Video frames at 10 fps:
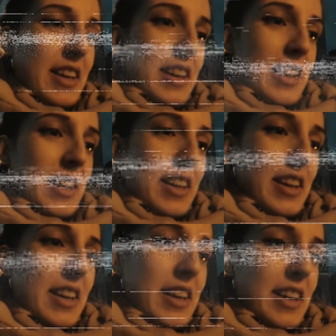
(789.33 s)
Okay, hold
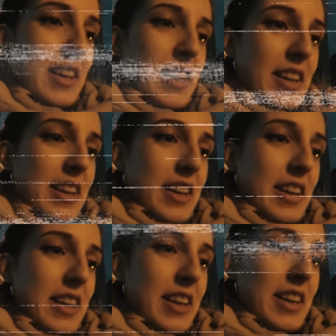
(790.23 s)
on,
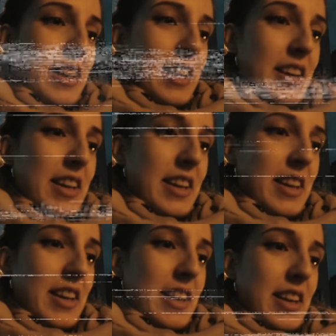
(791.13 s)
because in this
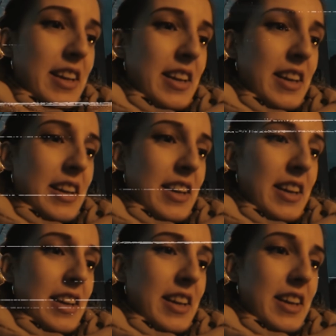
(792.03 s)
sequence I kind of seem
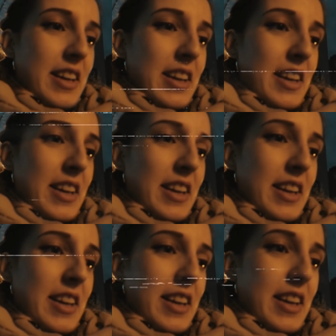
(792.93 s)
like I'm
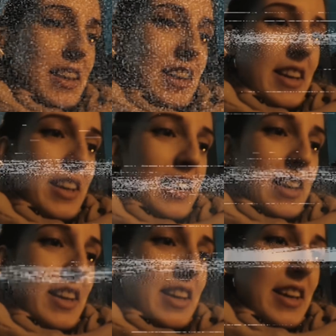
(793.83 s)
bashing my
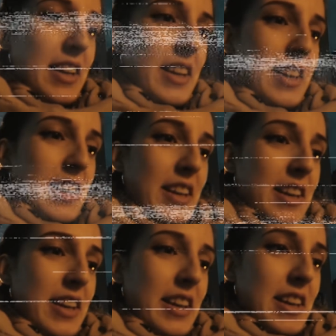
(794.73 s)
hostel, which is Grids
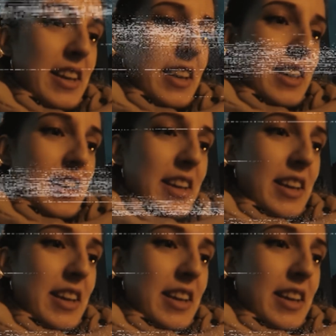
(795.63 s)
Akihabara,